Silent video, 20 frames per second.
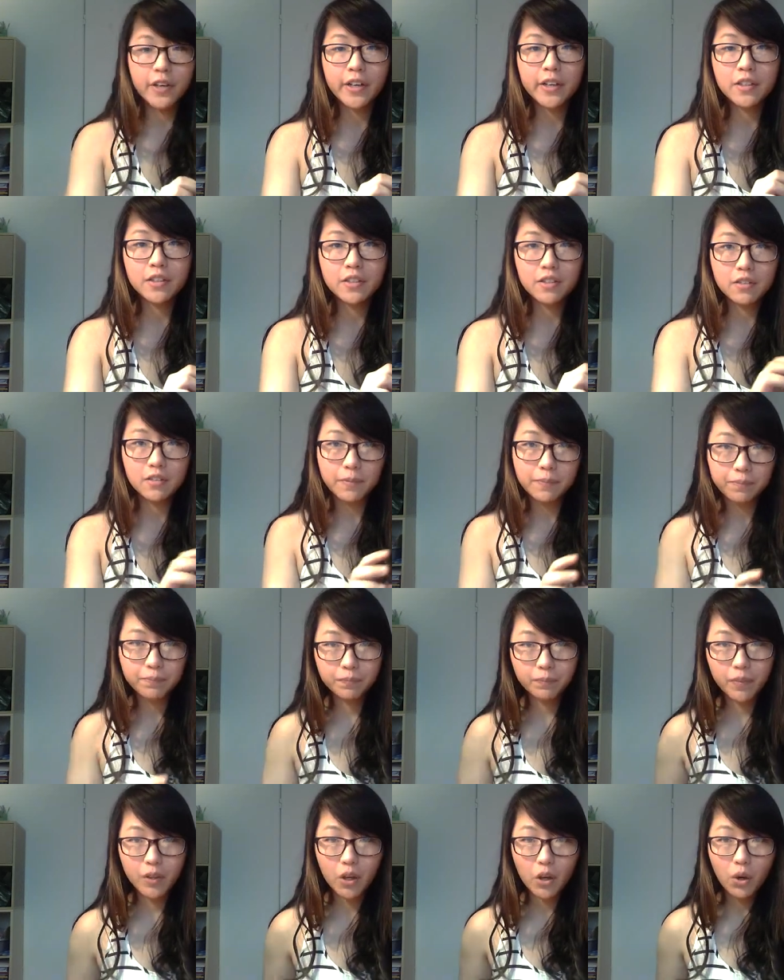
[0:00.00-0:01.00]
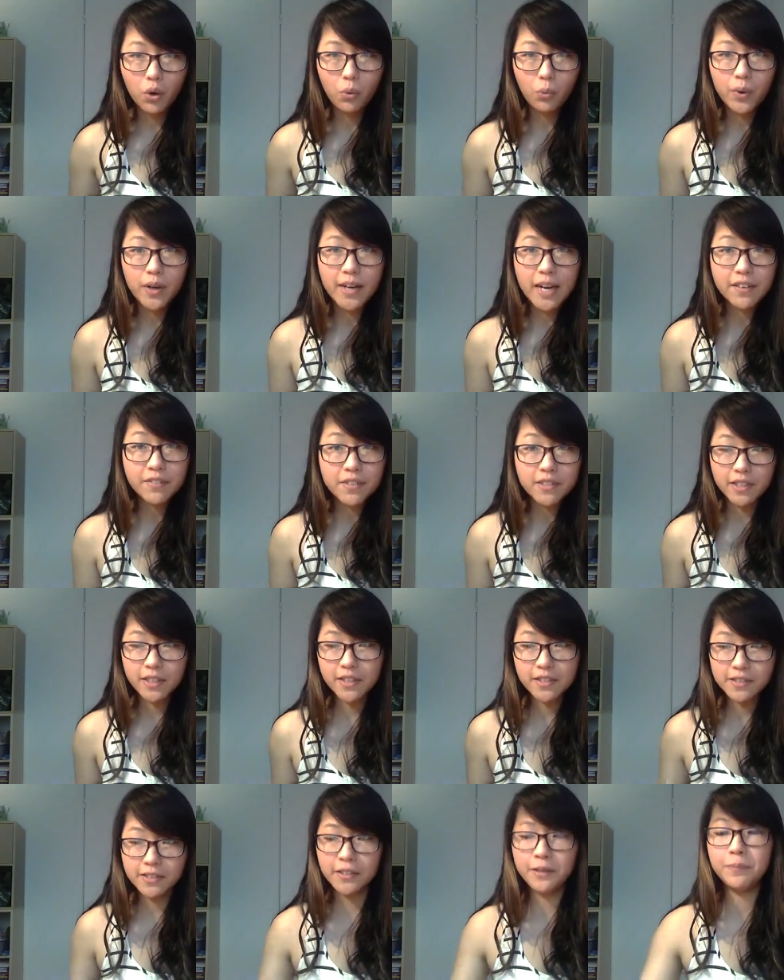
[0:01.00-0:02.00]
First, we
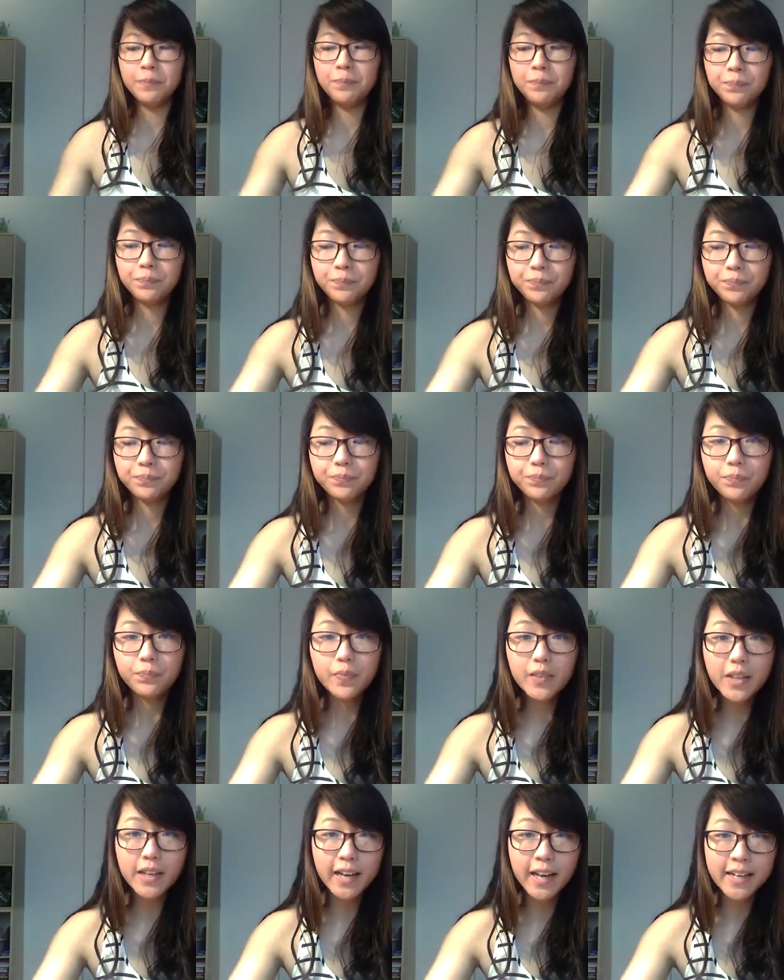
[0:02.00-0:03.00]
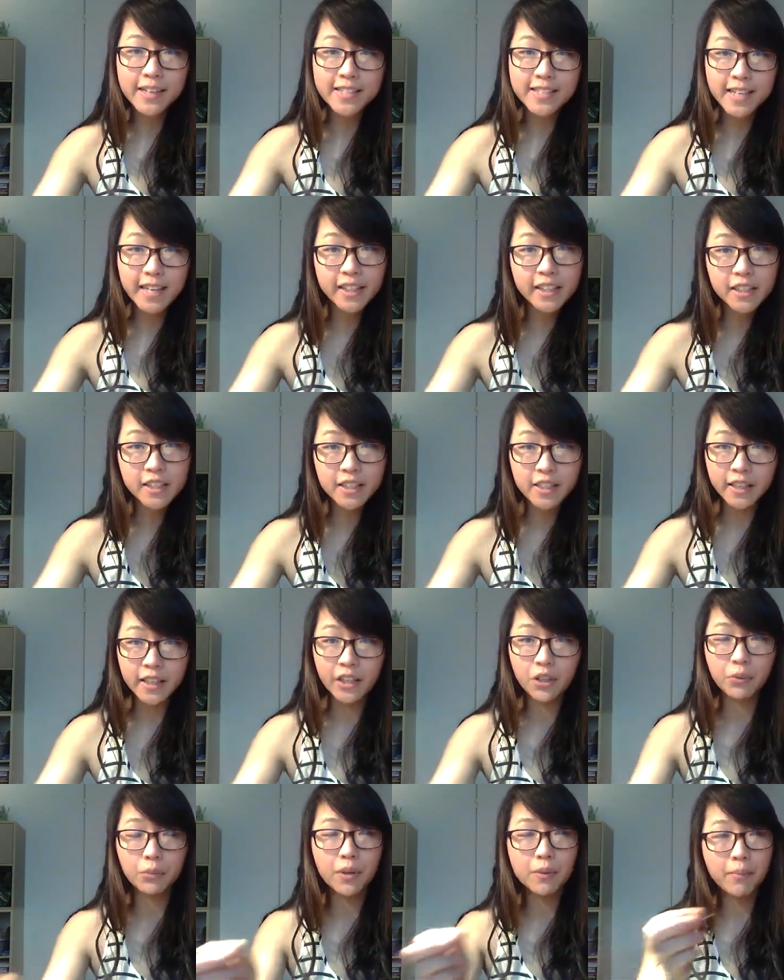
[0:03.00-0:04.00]
levitate him, and
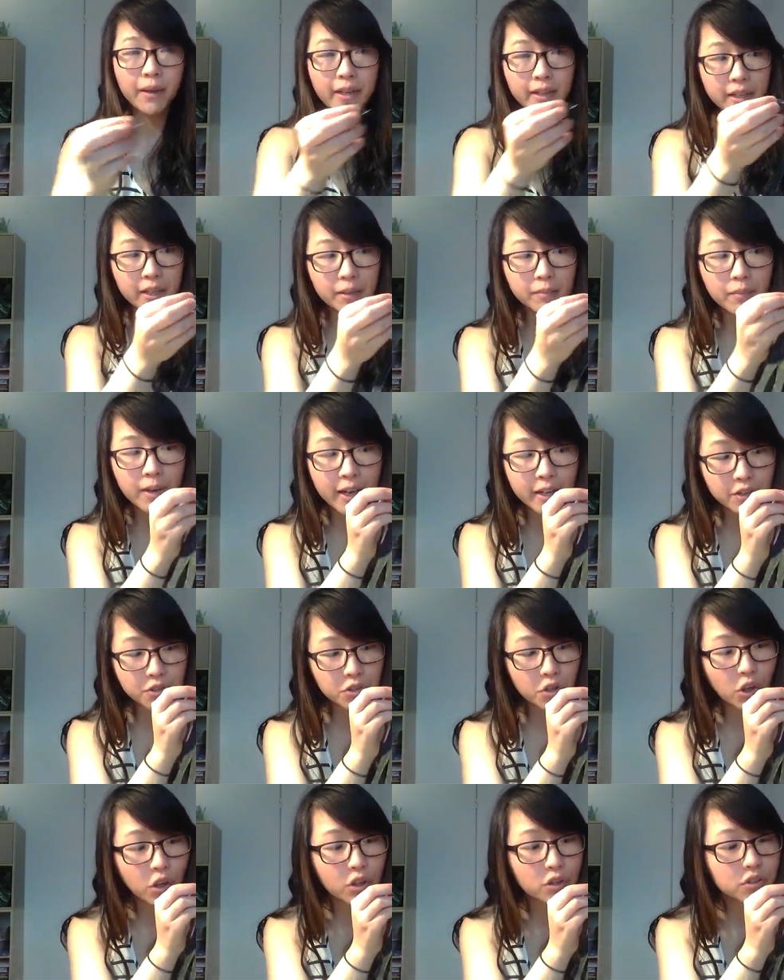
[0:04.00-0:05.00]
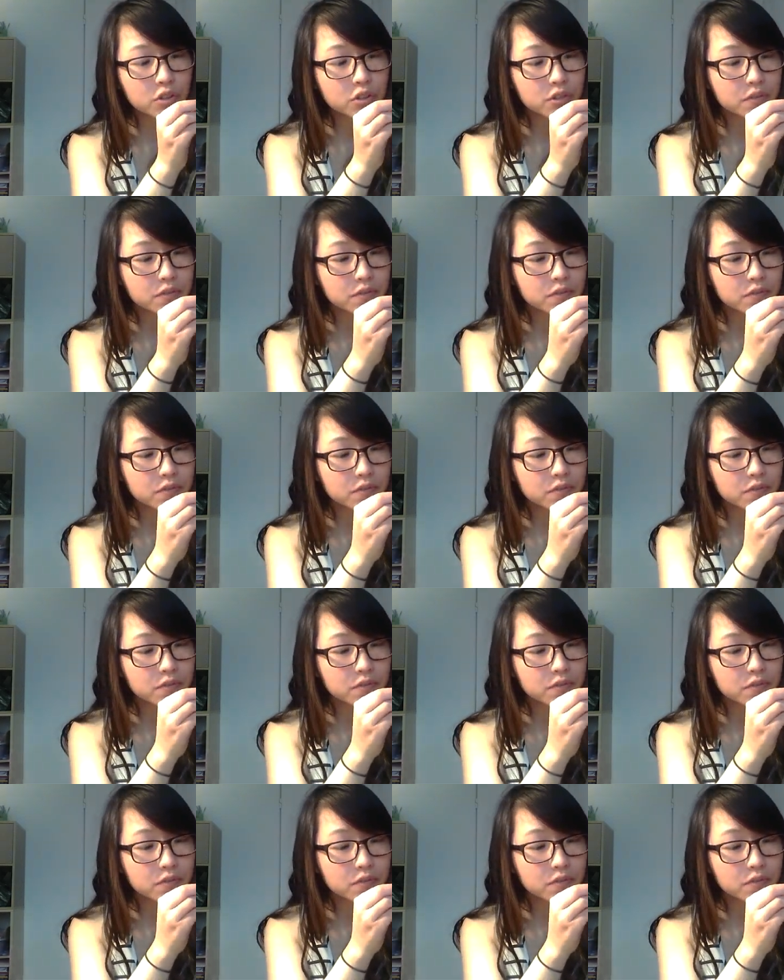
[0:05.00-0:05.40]
secondly, we make him less hot.